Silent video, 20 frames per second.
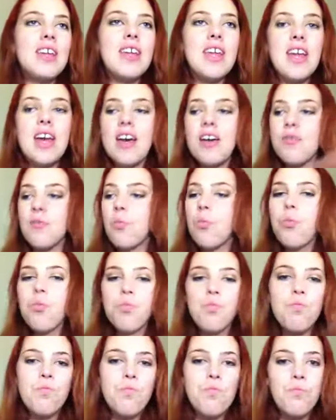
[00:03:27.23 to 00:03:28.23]
had
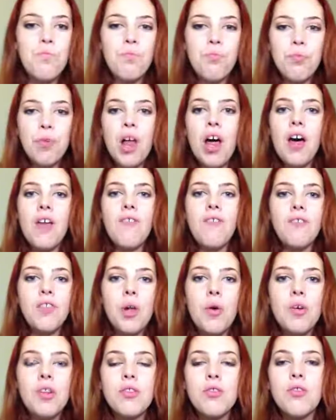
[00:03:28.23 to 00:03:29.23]
blood
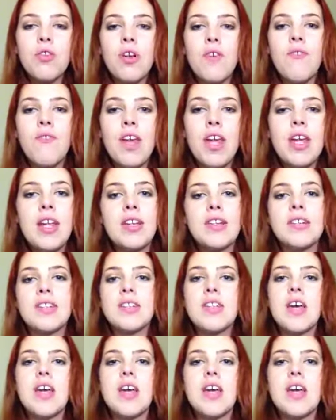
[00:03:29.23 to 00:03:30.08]
flowing through their veins.